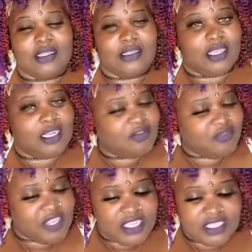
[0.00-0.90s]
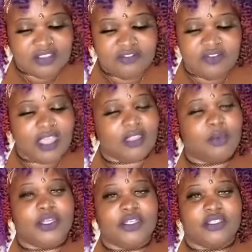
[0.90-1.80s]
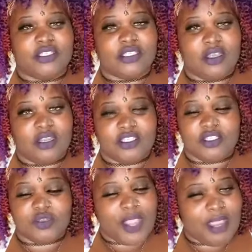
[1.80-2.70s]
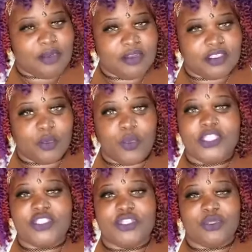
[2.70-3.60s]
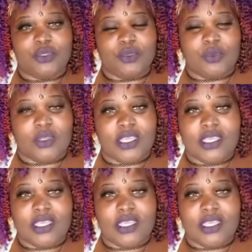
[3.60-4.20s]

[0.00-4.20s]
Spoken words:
none of these followers or subscribers went to